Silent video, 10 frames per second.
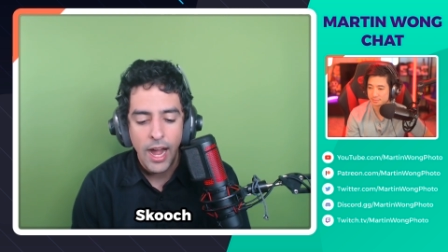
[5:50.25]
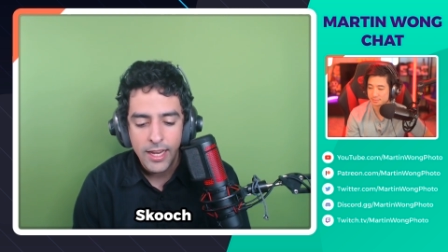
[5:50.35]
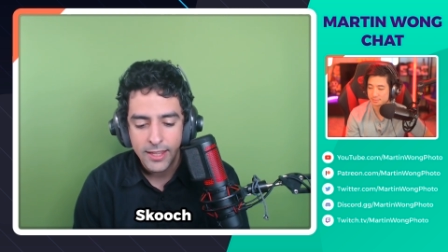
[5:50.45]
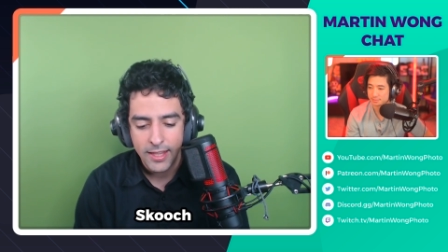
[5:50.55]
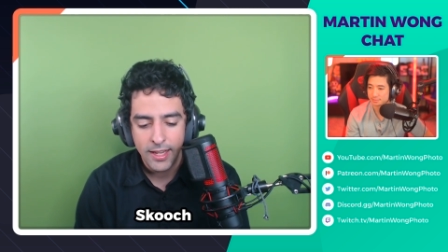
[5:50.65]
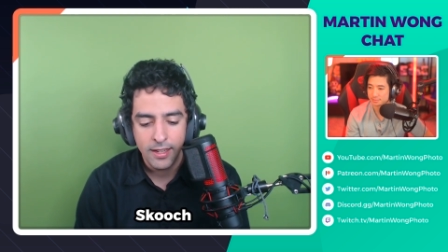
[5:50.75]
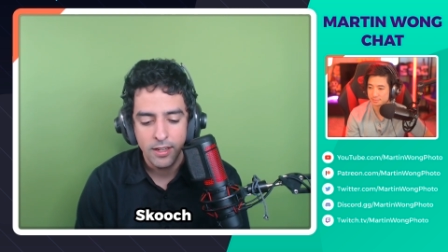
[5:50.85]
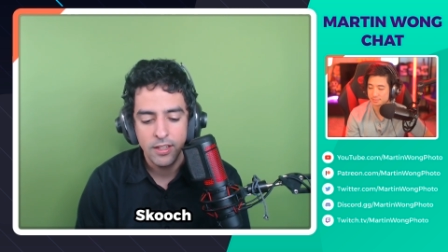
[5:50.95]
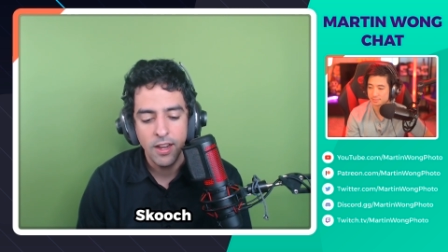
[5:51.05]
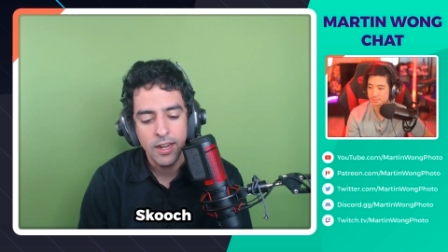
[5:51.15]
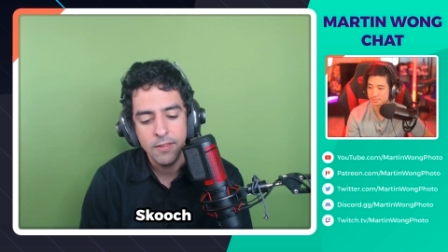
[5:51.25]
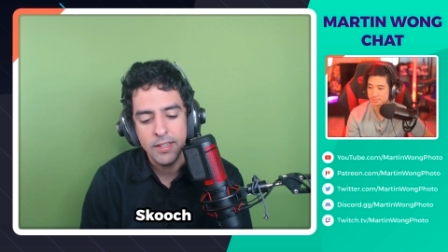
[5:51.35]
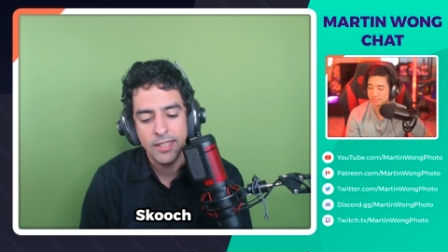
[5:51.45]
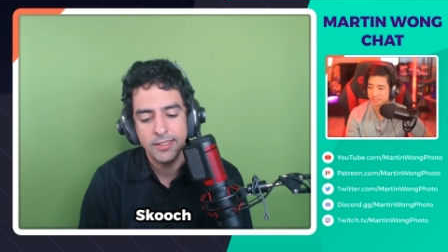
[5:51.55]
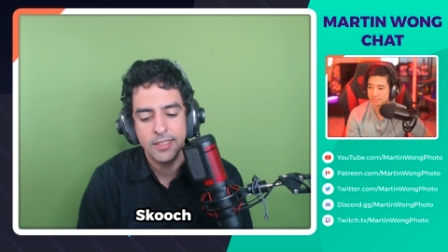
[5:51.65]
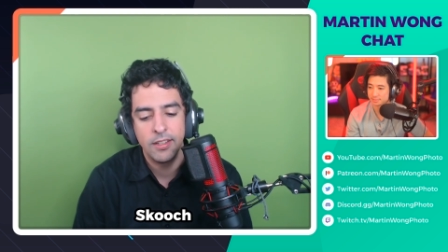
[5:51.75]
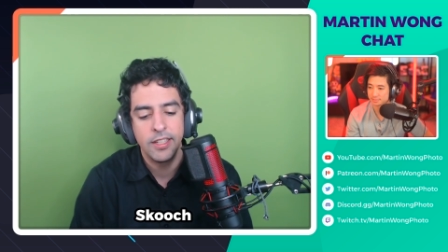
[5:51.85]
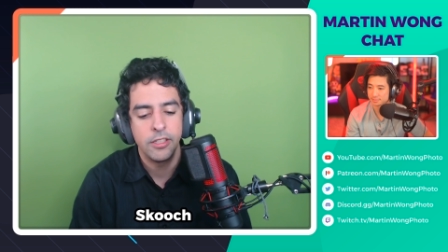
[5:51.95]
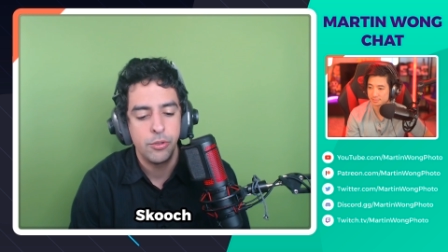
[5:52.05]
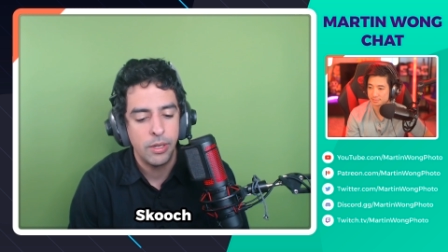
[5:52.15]
I think not even
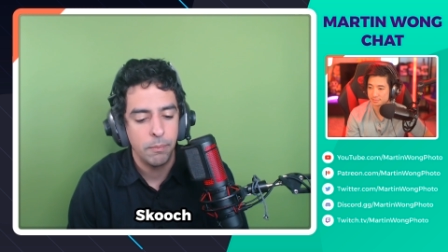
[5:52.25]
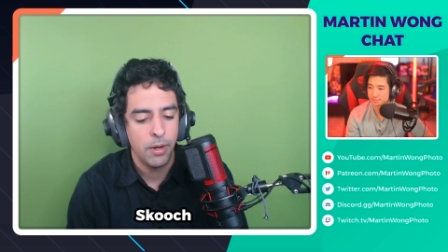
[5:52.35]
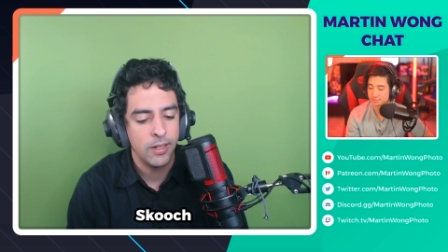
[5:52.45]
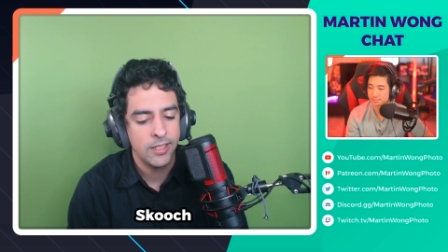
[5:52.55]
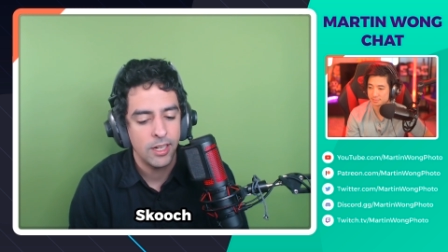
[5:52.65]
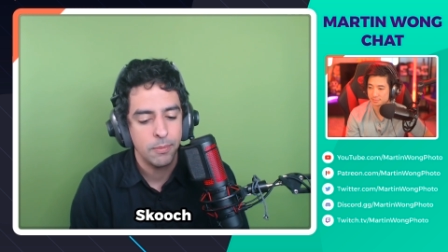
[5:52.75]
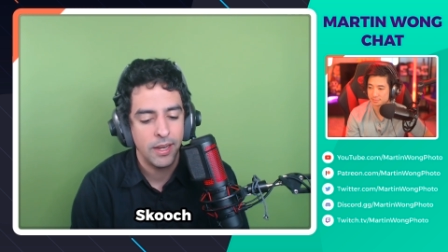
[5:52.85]
necessarily a dream project,